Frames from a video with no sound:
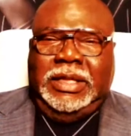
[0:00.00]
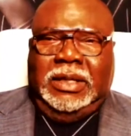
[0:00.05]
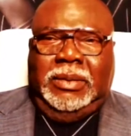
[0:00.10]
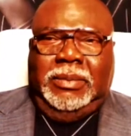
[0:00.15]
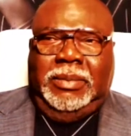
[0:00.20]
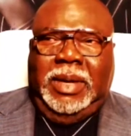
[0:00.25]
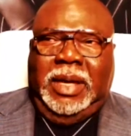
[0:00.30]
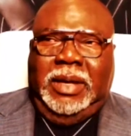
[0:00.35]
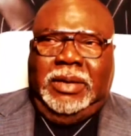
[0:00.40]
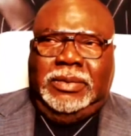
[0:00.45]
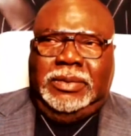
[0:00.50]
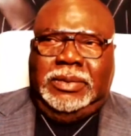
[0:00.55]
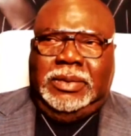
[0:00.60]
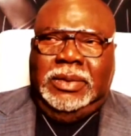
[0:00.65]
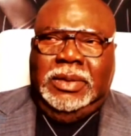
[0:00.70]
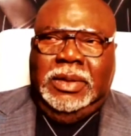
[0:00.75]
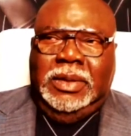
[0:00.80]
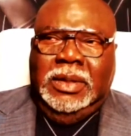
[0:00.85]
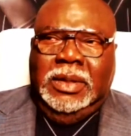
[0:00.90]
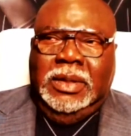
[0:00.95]
about
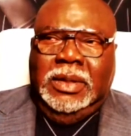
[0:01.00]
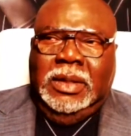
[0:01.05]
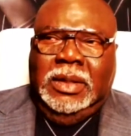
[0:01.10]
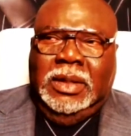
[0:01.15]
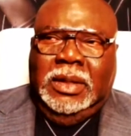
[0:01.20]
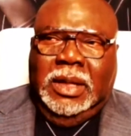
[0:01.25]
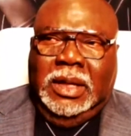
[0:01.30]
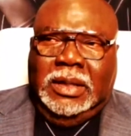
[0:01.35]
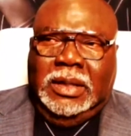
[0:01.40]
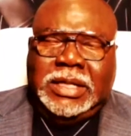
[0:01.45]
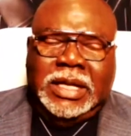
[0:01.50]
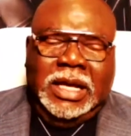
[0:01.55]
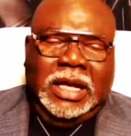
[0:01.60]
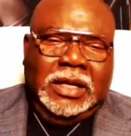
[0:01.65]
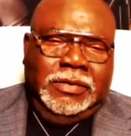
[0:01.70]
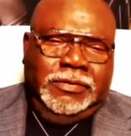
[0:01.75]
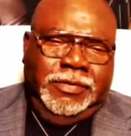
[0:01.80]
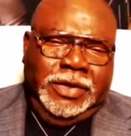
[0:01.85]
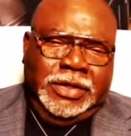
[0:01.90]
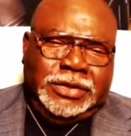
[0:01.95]

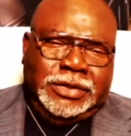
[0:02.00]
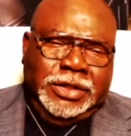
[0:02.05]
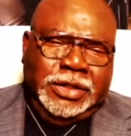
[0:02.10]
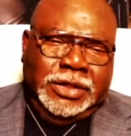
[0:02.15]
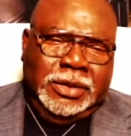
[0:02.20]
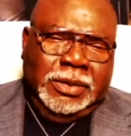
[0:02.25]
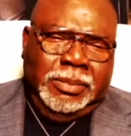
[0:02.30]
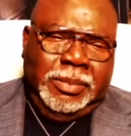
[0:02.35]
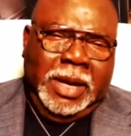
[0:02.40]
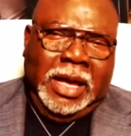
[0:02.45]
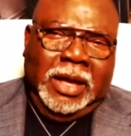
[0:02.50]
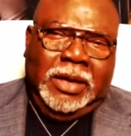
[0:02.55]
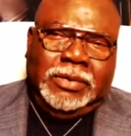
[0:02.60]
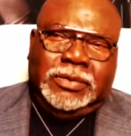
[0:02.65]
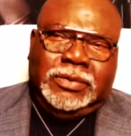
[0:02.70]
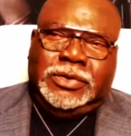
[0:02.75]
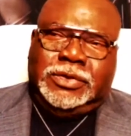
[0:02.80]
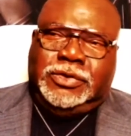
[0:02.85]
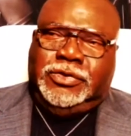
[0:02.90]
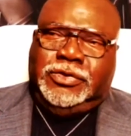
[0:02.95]
television,
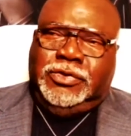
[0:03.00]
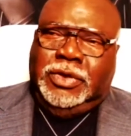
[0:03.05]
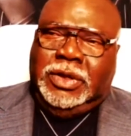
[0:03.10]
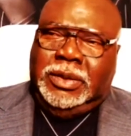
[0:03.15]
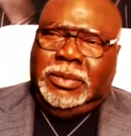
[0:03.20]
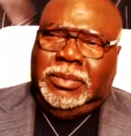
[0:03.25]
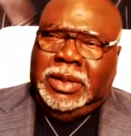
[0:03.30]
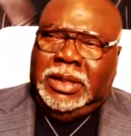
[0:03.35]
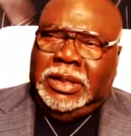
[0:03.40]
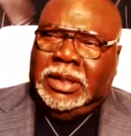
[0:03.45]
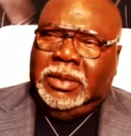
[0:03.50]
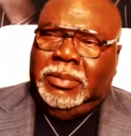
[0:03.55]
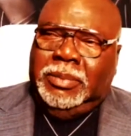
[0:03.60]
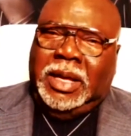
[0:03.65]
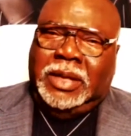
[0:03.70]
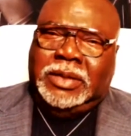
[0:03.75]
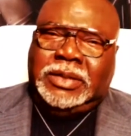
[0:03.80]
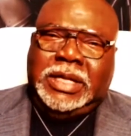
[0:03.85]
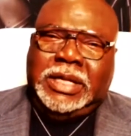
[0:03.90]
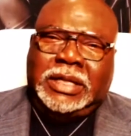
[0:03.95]
about streaming,
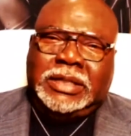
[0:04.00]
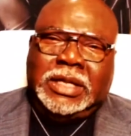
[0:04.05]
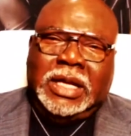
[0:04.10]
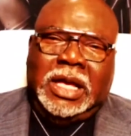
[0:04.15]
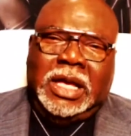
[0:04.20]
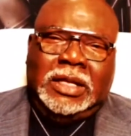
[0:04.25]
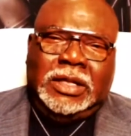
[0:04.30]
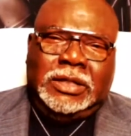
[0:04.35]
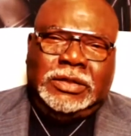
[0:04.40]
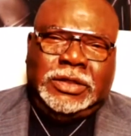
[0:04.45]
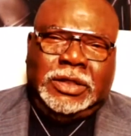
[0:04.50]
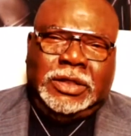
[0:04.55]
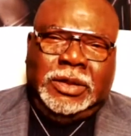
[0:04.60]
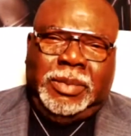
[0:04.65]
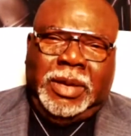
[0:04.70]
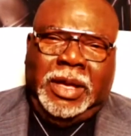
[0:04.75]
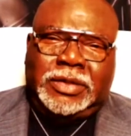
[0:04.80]
about technology, about